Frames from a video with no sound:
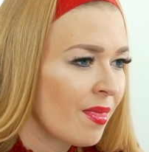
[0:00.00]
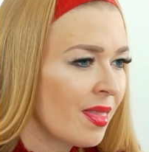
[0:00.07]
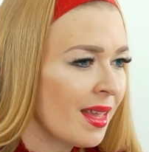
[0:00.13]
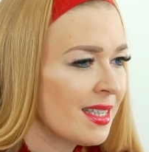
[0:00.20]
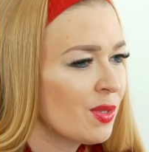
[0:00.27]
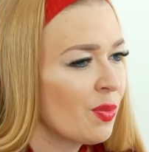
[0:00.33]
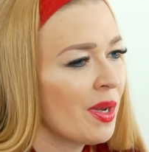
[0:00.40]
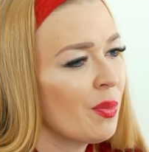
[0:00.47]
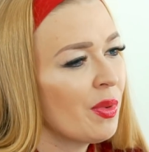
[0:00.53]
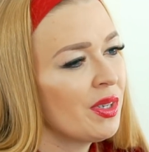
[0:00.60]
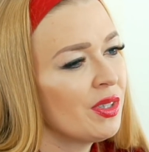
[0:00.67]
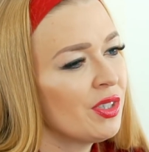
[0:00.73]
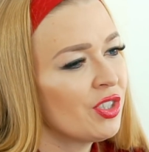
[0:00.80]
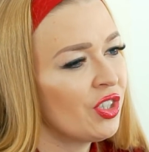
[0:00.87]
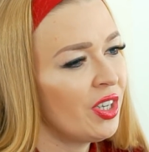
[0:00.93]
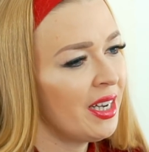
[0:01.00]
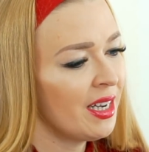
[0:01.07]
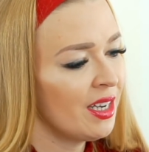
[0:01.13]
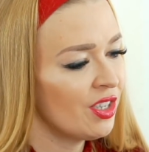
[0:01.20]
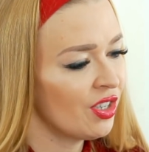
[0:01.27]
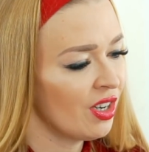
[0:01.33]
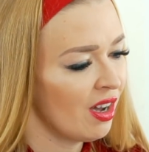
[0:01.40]
That's why when you
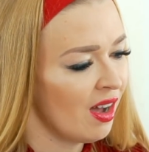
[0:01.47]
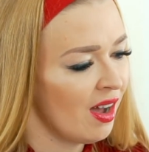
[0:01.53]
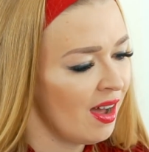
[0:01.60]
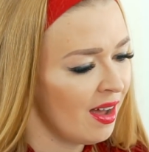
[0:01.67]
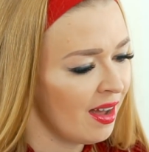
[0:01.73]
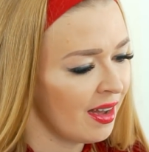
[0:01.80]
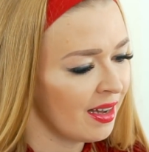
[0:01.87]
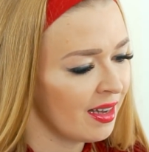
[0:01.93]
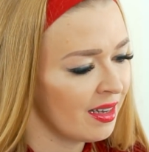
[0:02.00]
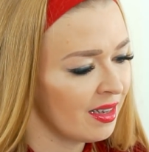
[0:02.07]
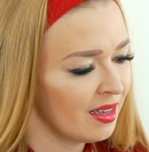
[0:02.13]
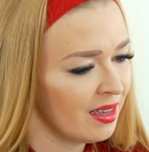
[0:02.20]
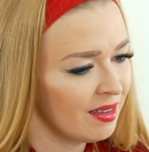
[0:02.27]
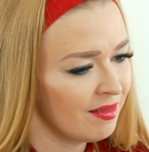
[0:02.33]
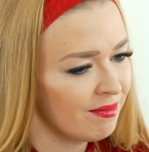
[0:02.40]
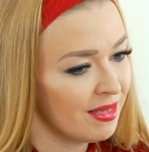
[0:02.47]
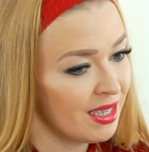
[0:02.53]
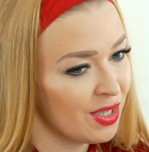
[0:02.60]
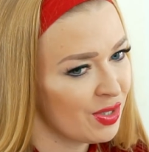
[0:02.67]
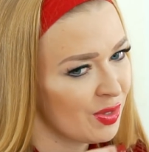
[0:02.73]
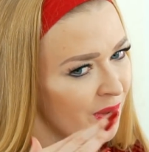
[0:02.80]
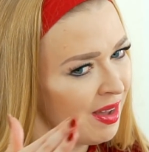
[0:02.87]
change I
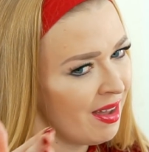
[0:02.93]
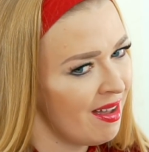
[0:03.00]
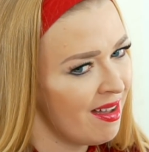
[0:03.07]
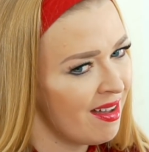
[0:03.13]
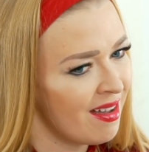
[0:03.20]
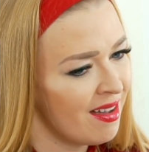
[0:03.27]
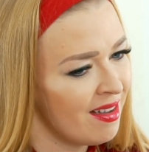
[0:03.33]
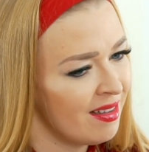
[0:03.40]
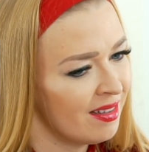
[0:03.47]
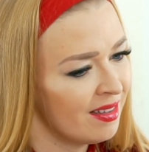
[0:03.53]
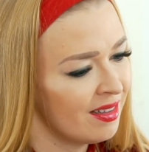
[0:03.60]
into her,